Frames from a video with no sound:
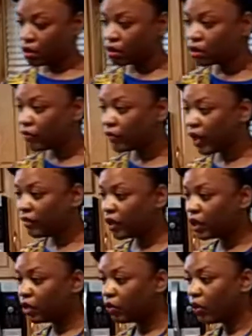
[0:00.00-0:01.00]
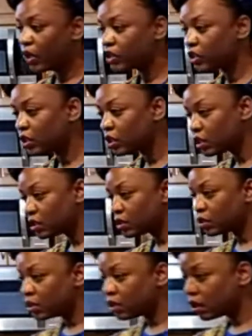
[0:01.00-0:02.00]
So if you have any
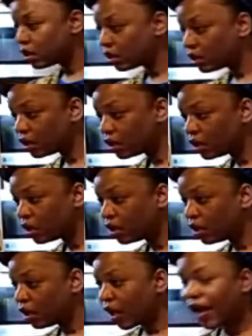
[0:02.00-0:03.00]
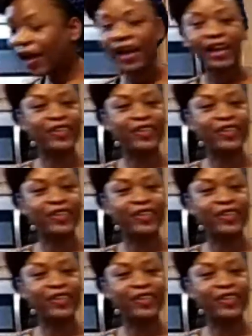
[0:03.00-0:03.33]
questions, hi